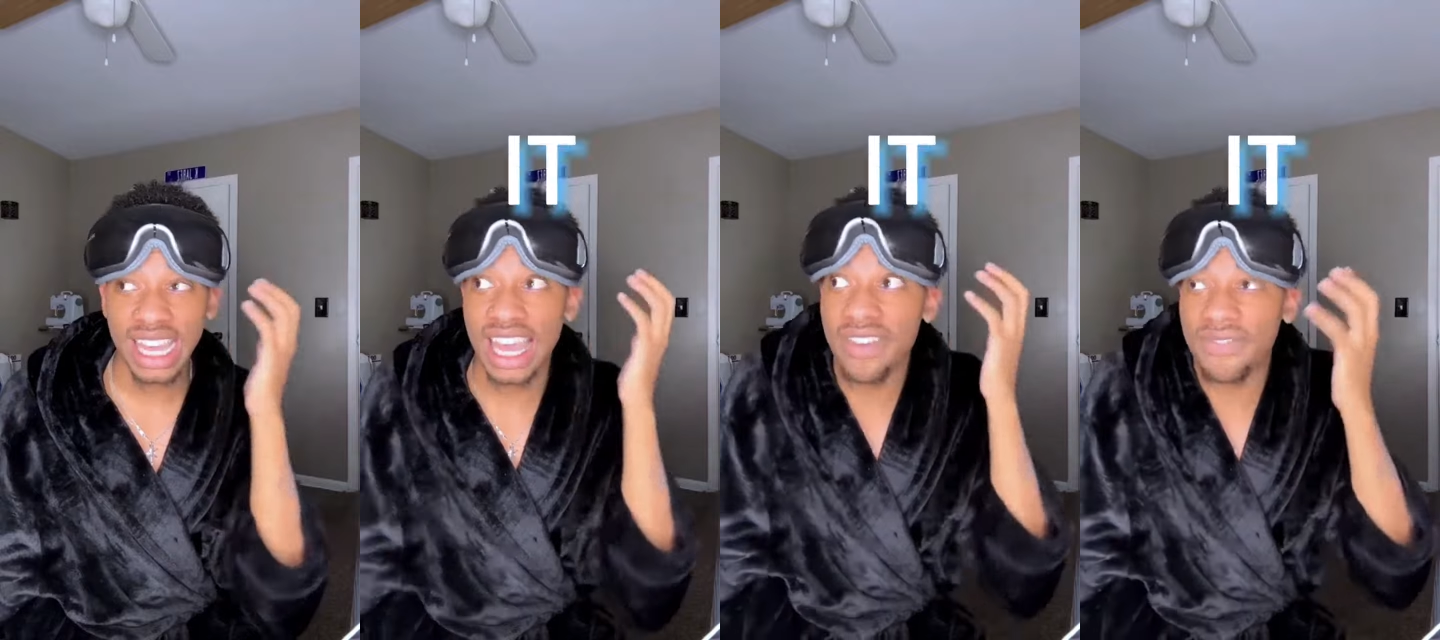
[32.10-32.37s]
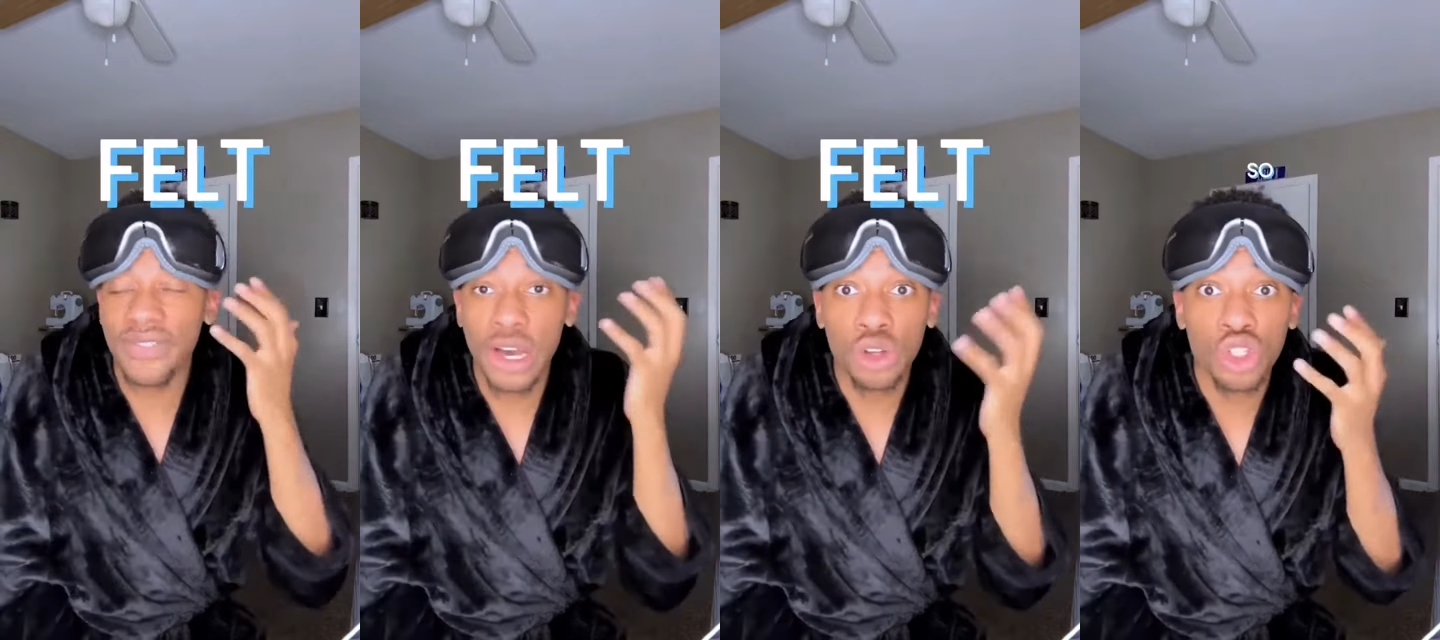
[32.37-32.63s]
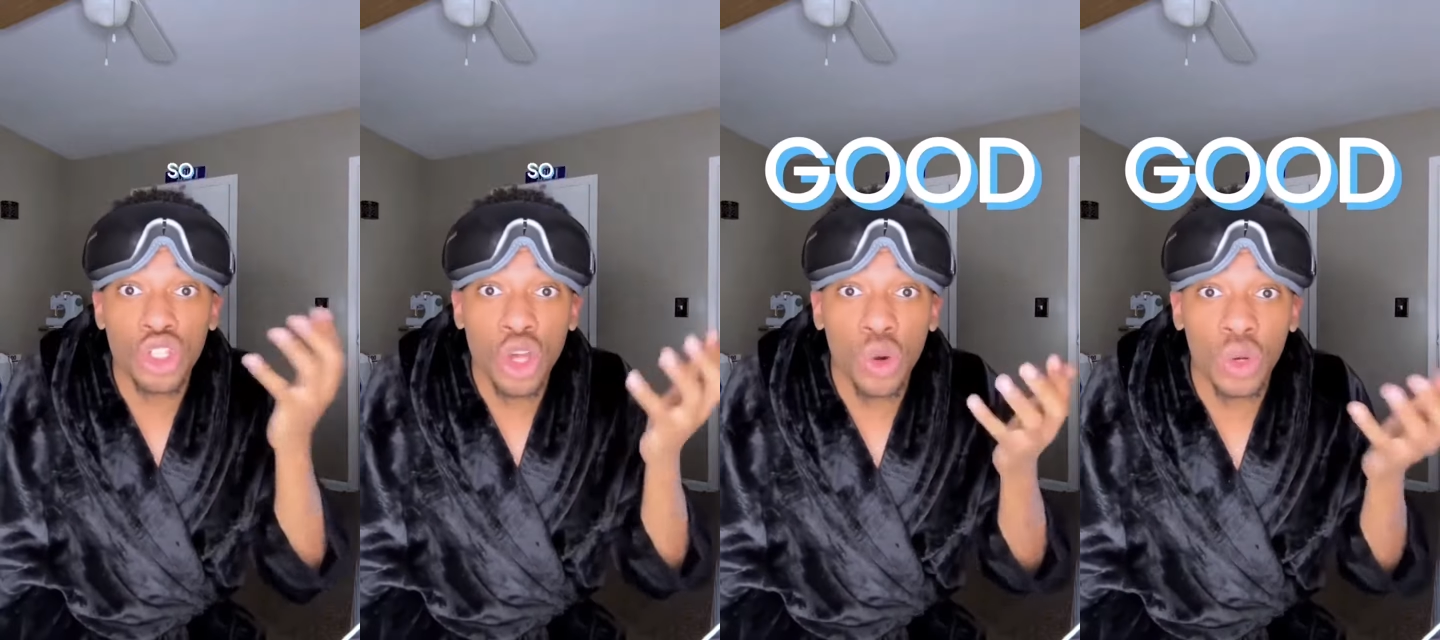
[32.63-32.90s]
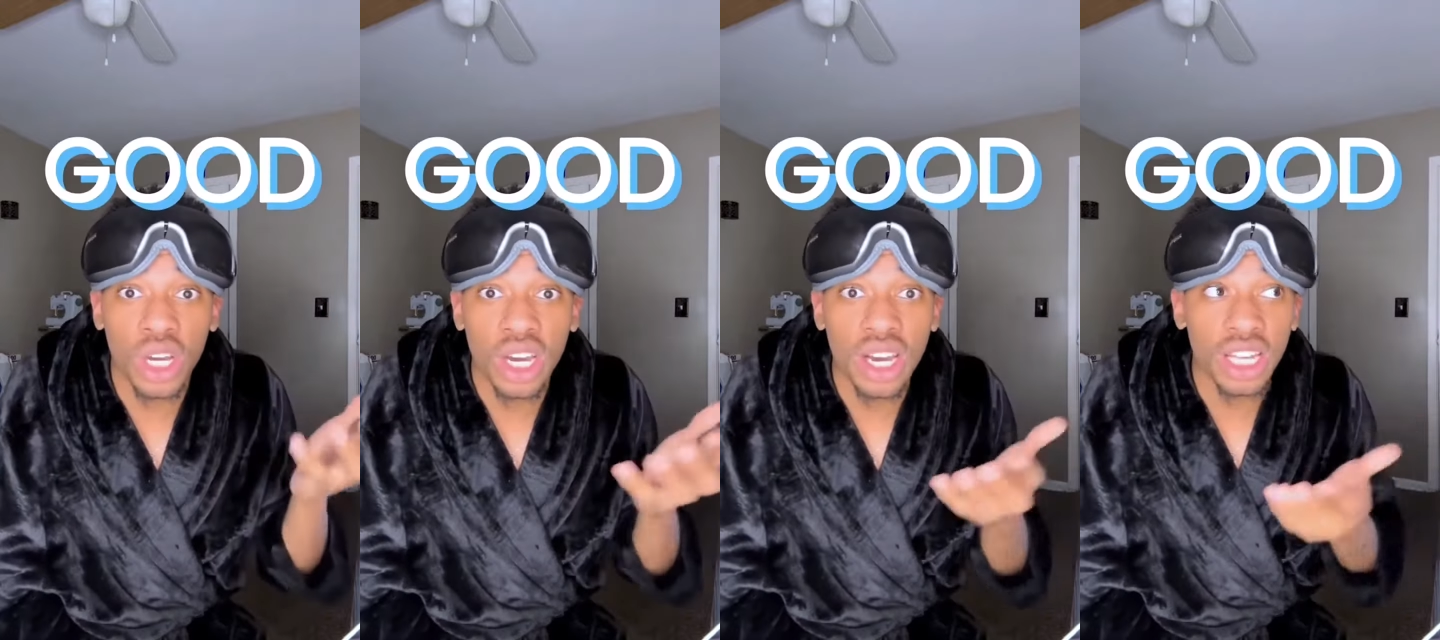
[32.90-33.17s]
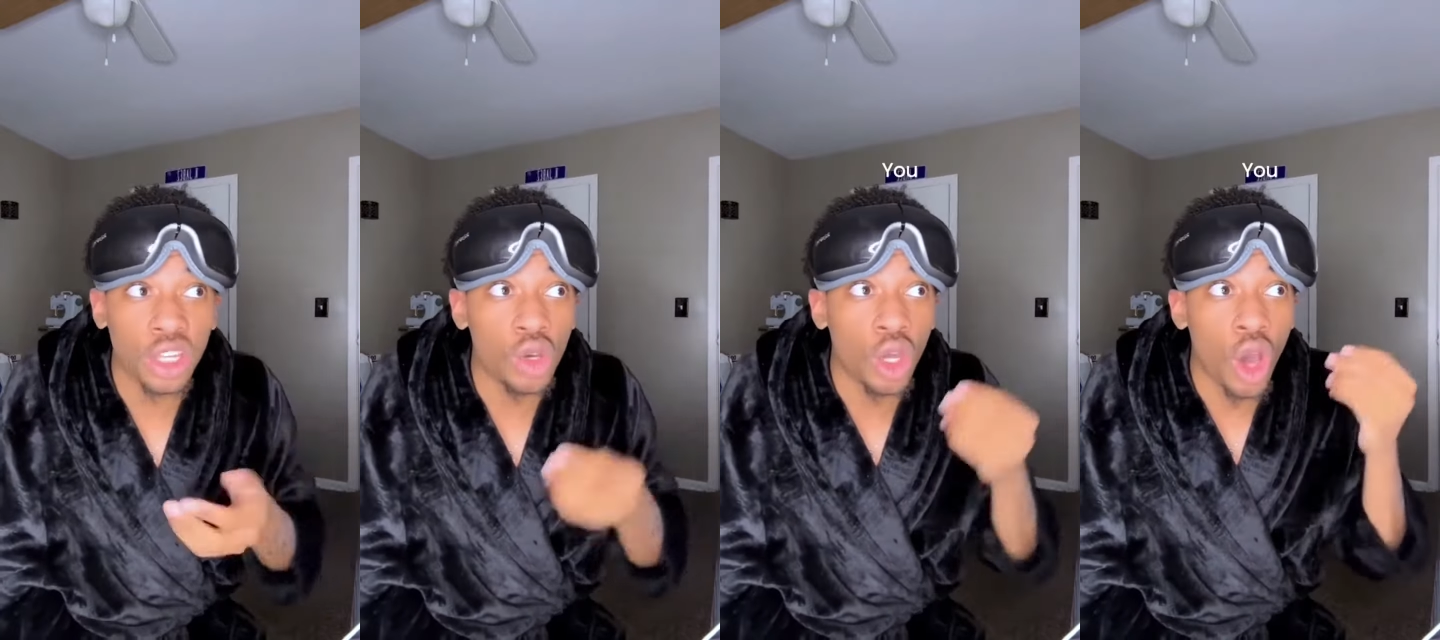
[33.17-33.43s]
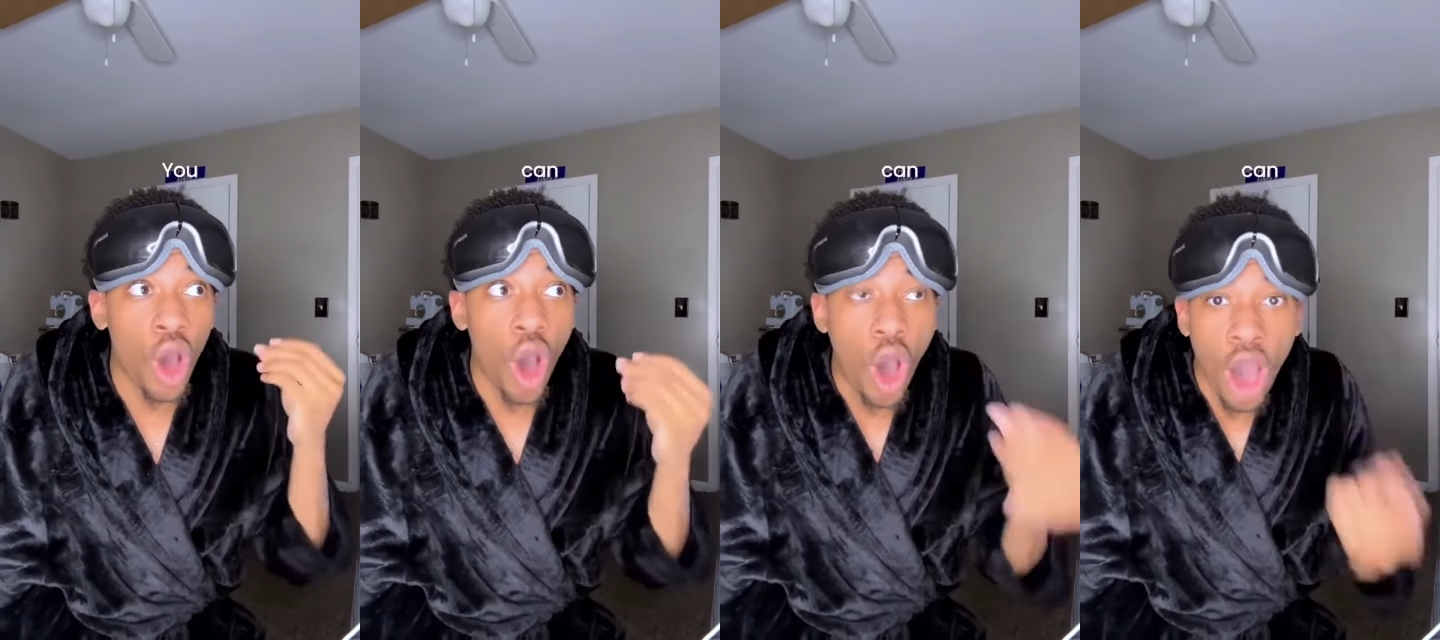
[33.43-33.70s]
It felt so good. You
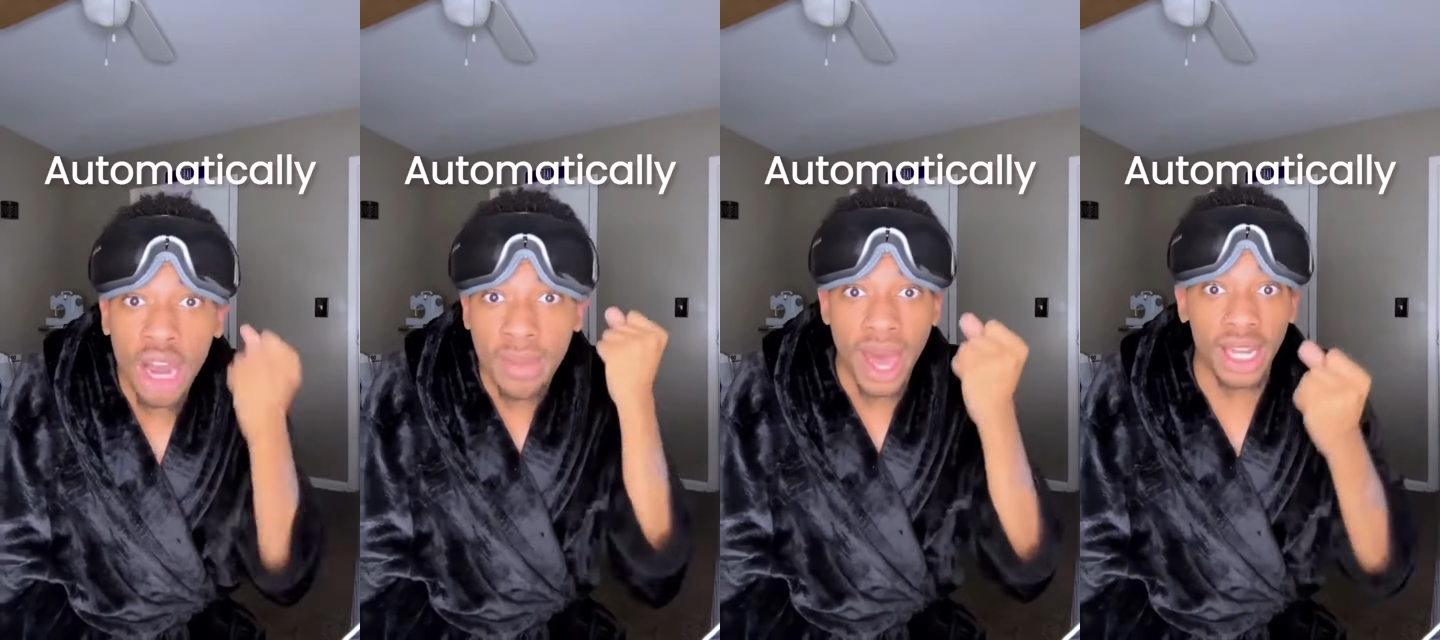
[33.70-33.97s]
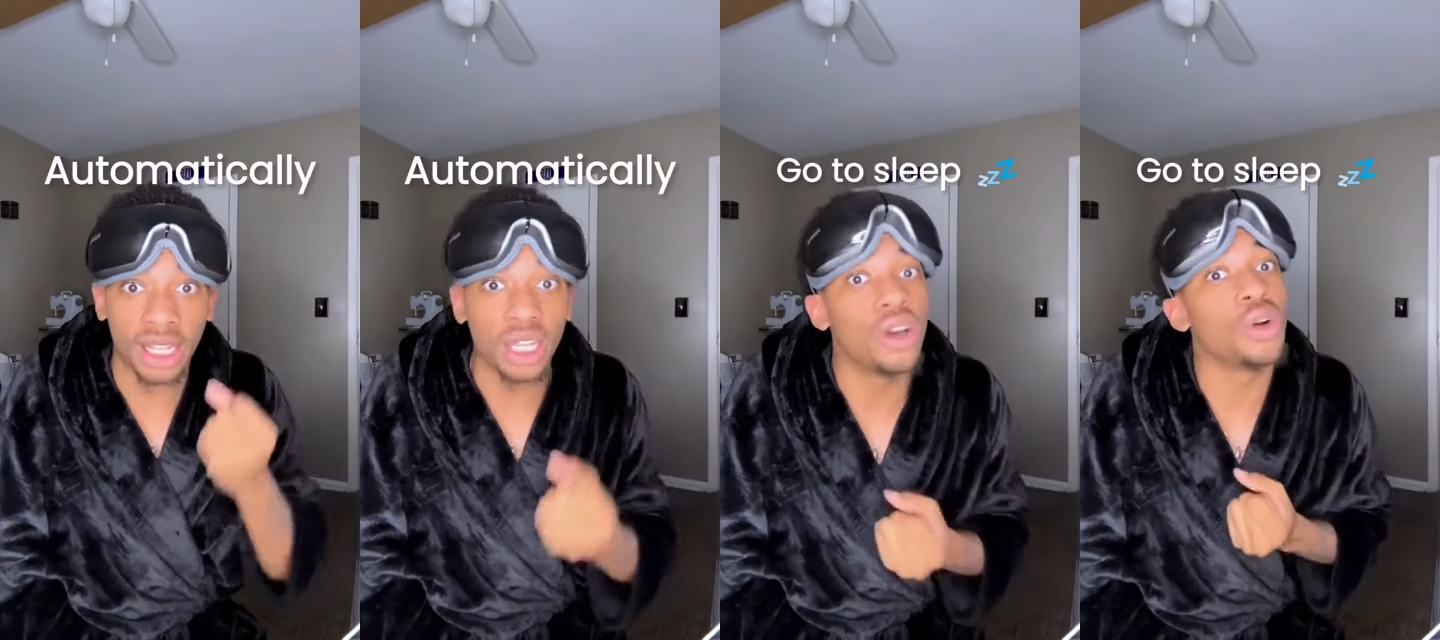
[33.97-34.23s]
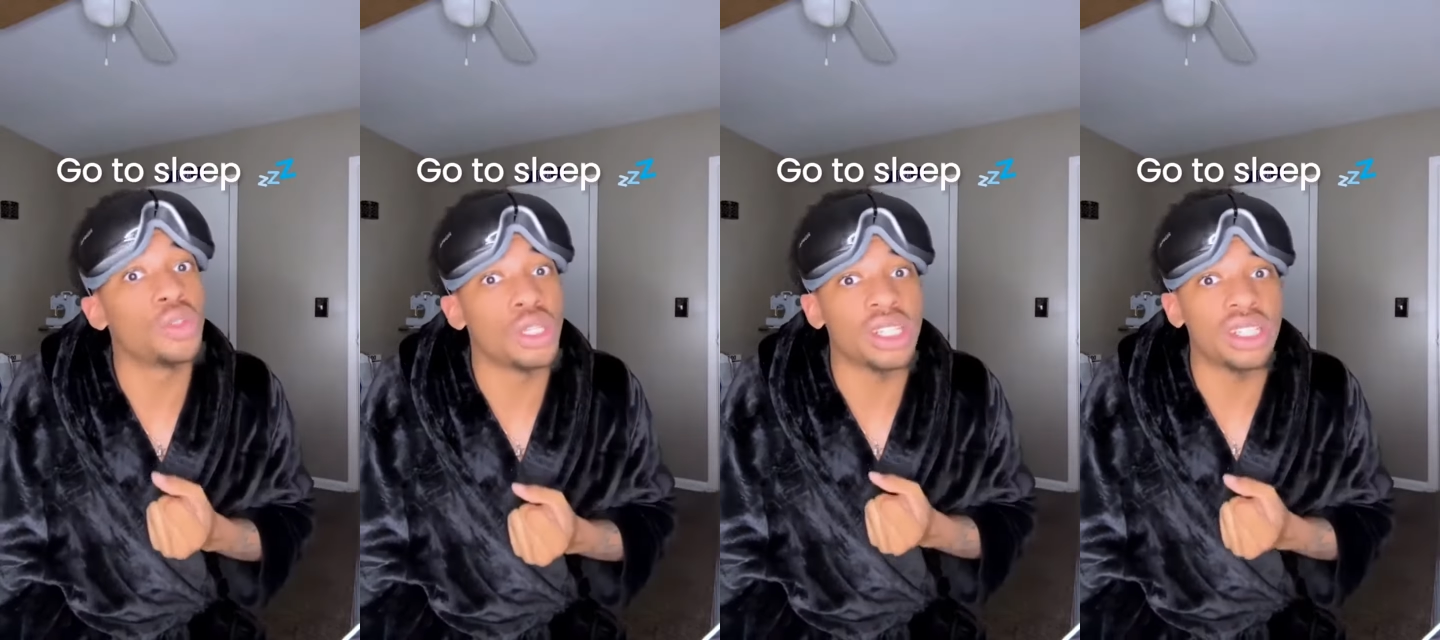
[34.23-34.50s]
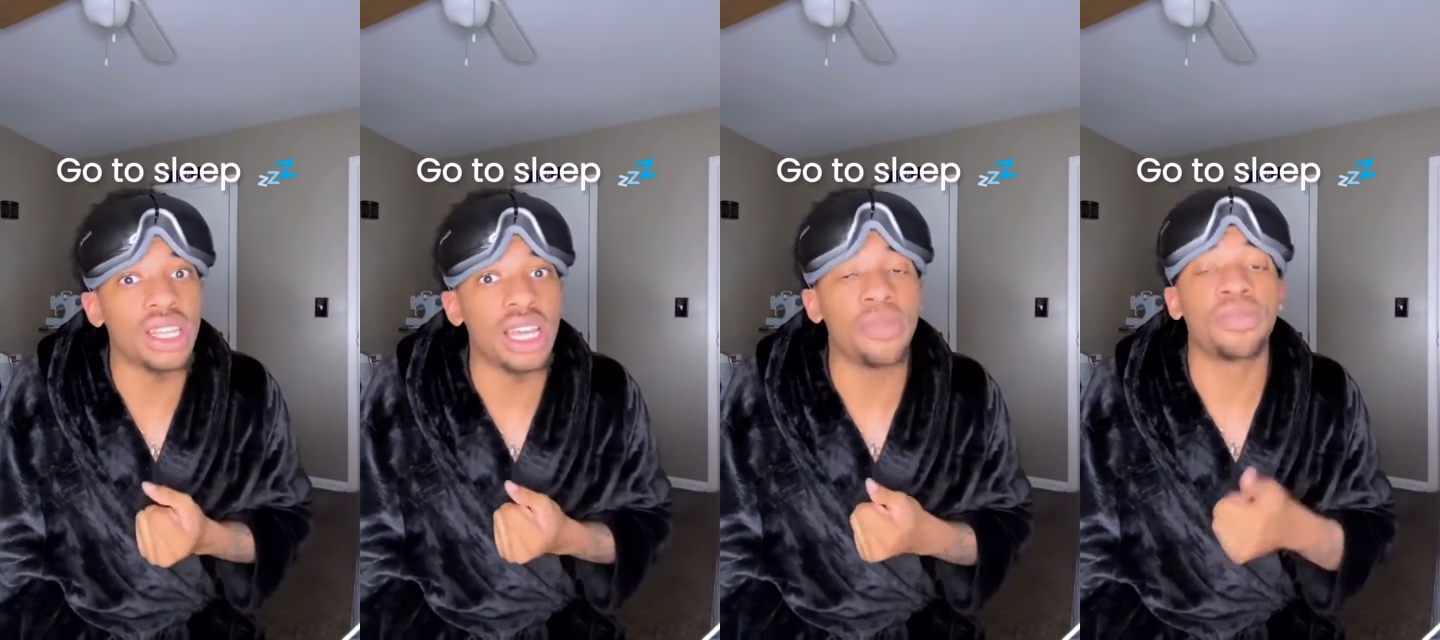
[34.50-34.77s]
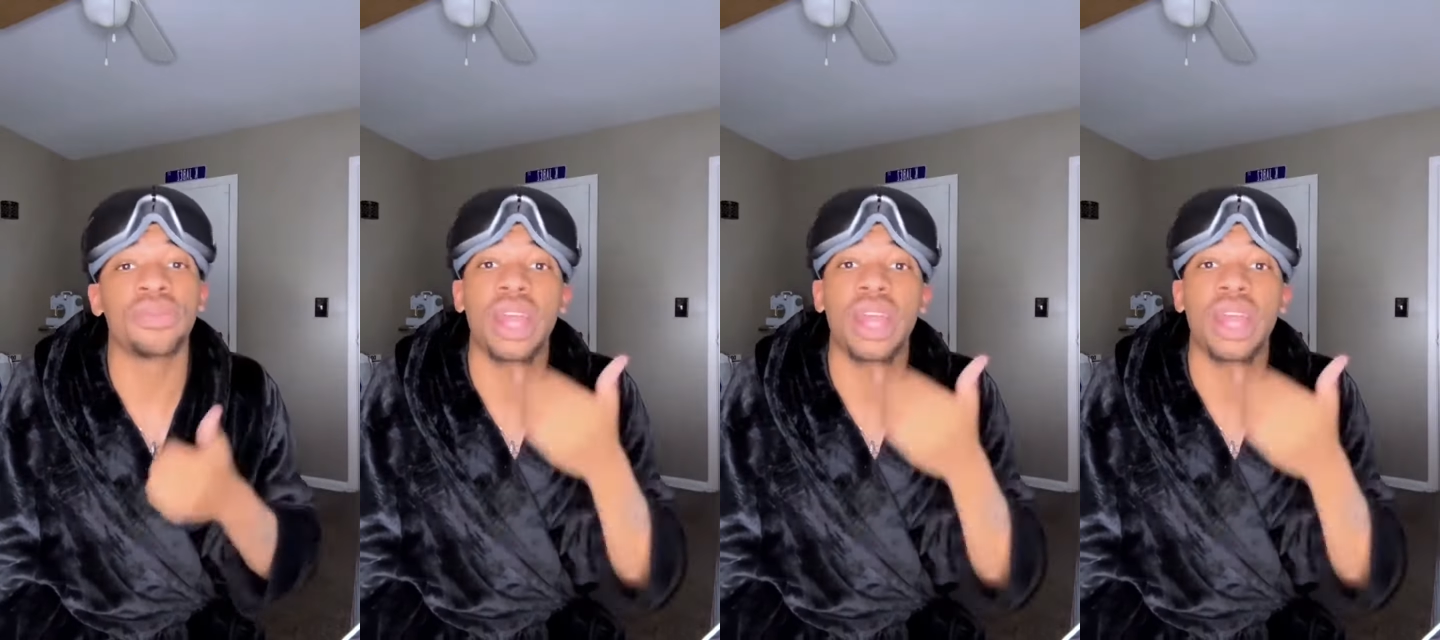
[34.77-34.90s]
could automatically go to sleep.